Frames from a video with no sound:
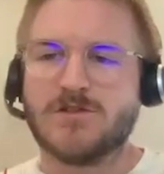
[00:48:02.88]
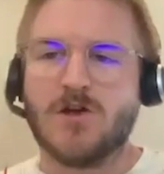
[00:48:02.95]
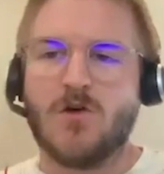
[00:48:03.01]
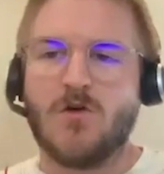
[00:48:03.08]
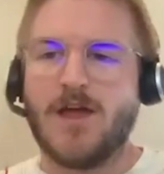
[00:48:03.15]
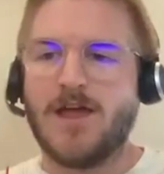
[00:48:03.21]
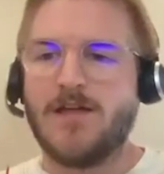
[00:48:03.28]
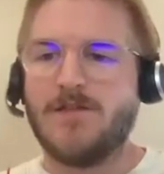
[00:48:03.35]

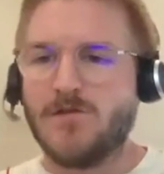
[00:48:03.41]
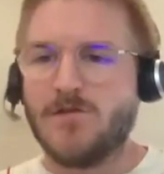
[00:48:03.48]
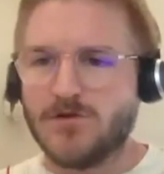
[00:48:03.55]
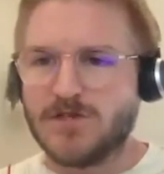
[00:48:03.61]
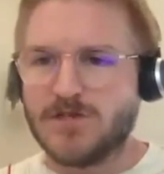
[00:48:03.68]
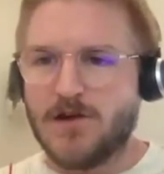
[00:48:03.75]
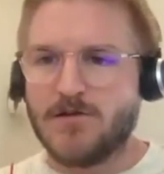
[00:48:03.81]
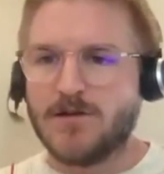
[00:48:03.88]
So in
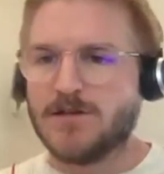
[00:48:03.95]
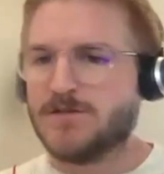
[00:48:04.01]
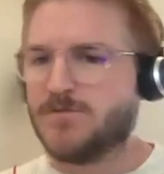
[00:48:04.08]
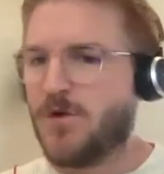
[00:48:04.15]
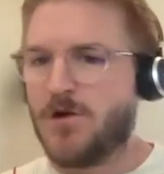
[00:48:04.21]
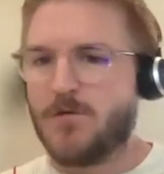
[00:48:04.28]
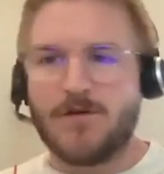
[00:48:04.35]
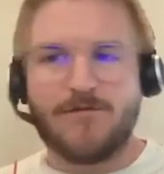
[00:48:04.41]
those areas
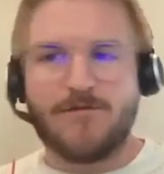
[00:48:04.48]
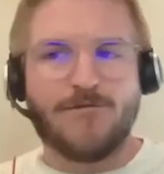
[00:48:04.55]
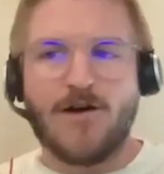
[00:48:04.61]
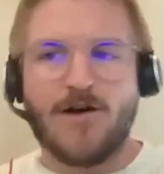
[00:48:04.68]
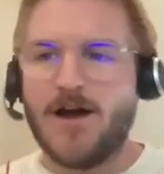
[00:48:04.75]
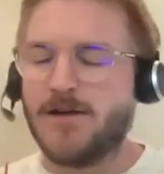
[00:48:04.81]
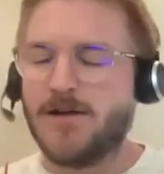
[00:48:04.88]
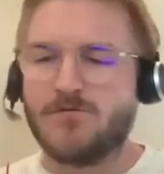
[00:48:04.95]
where we
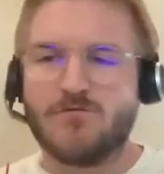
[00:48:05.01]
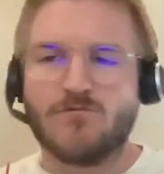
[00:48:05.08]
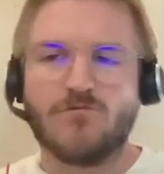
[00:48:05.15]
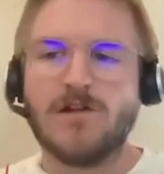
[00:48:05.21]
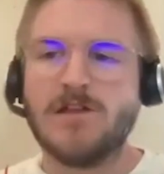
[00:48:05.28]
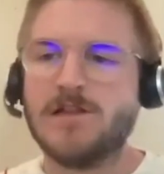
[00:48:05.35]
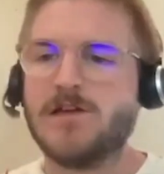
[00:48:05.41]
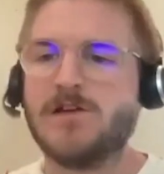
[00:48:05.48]
find a
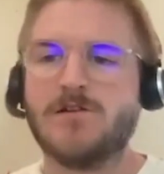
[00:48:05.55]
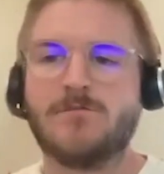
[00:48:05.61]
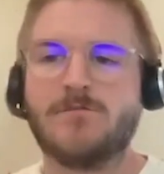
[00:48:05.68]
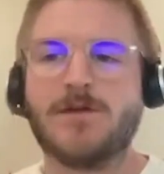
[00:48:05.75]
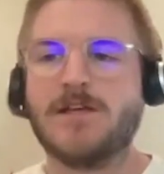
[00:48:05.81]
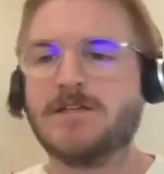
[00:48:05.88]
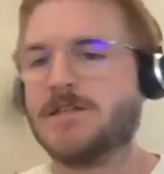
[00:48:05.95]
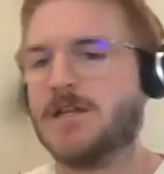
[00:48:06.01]
really good
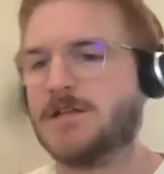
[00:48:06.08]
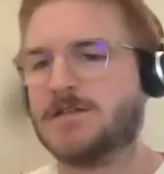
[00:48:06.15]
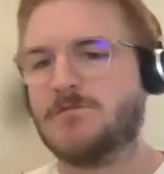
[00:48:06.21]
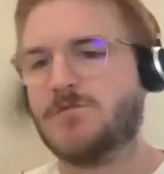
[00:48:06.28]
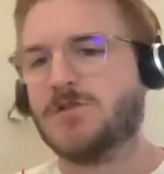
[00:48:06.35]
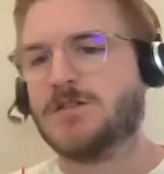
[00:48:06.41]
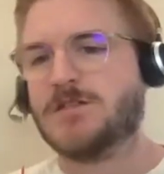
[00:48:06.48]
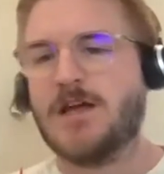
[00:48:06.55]
piece that
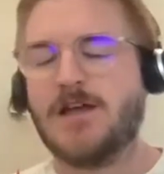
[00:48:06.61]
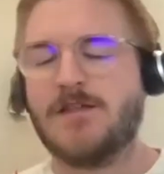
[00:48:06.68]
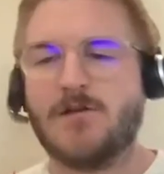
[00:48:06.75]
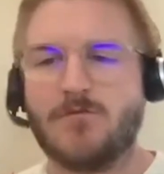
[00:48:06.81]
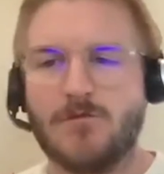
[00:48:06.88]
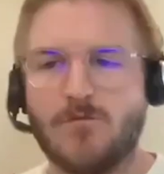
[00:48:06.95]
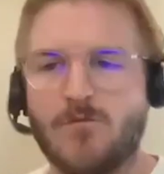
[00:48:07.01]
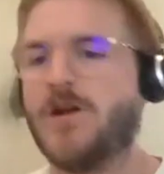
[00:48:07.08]
someone said
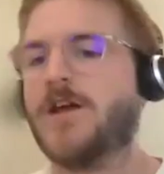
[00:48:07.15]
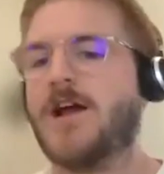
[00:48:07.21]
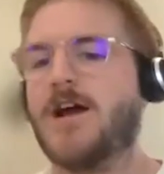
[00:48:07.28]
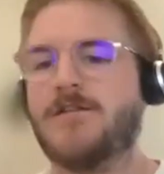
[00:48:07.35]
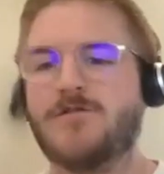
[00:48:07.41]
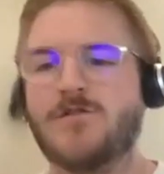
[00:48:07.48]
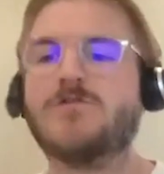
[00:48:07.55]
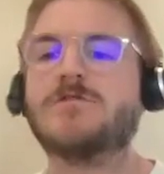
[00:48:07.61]
that we want to
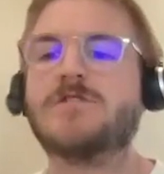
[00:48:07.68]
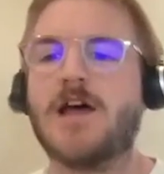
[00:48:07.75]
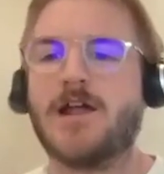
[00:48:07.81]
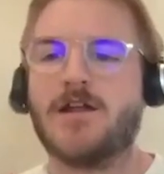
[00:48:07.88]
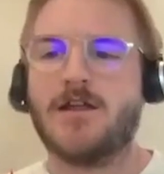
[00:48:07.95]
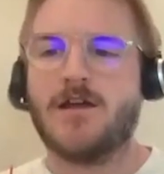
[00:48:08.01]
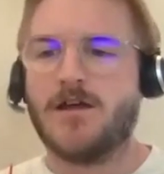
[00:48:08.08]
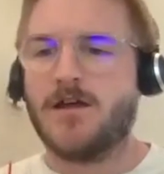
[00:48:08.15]
kind of use
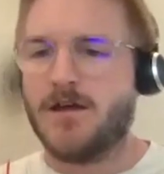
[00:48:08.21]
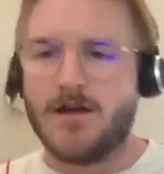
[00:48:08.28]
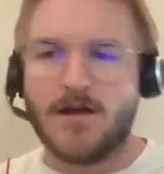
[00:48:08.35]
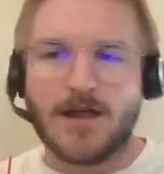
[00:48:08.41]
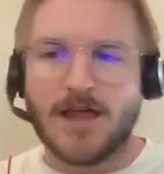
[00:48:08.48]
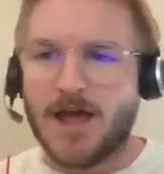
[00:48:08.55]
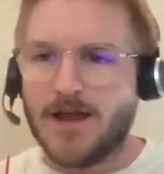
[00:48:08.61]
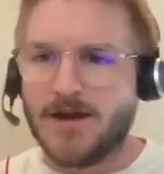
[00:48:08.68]
that
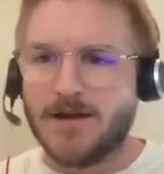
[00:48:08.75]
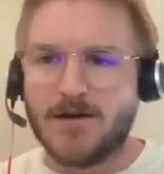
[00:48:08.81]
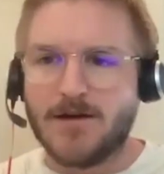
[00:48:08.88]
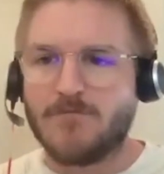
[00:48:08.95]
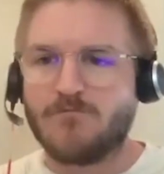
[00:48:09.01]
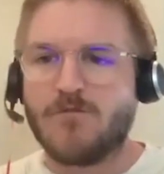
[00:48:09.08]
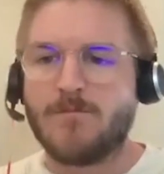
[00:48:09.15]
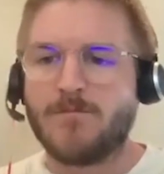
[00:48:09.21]
again
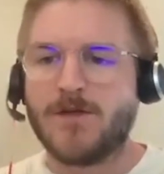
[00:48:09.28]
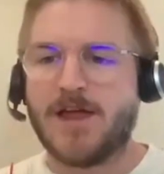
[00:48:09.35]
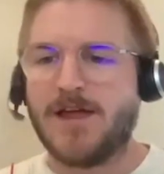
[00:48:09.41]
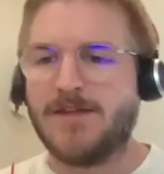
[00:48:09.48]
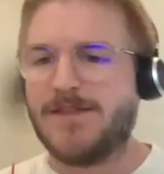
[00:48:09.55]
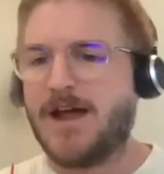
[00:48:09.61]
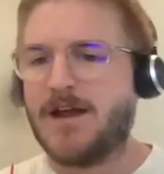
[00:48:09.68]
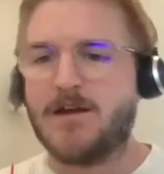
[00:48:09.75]
and
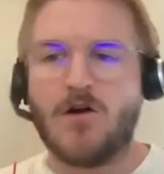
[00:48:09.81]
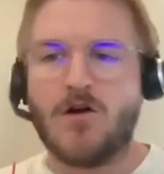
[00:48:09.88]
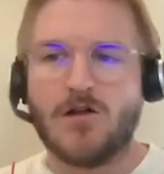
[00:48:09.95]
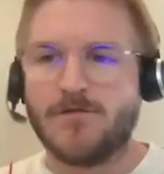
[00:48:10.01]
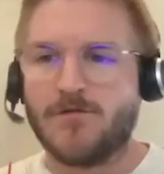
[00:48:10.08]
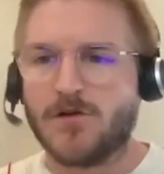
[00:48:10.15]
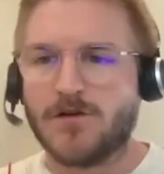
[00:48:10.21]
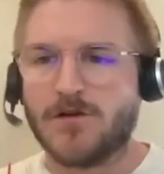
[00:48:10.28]
replicate that in
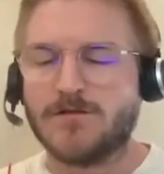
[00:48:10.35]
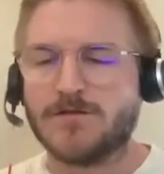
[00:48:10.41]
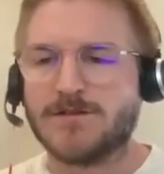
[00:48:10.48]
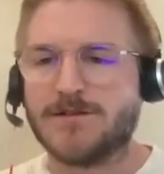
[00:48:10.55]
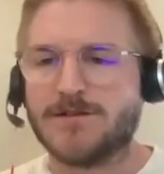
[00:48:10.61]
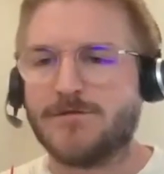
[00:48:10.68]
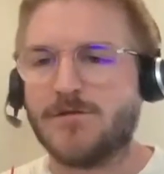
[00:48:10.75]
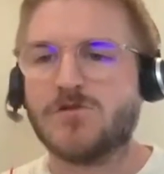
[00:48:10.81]
all of our deals
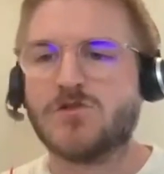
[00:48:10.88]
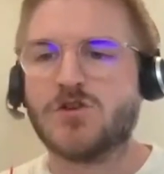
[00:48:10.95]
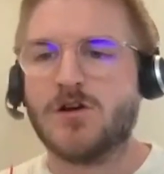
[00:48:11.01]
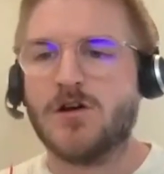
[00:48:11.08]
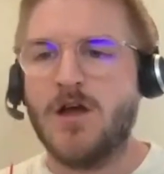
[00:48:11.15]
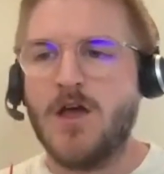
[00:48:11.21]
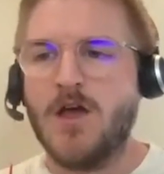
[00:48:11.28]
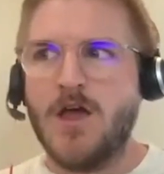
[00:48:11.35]
in the future,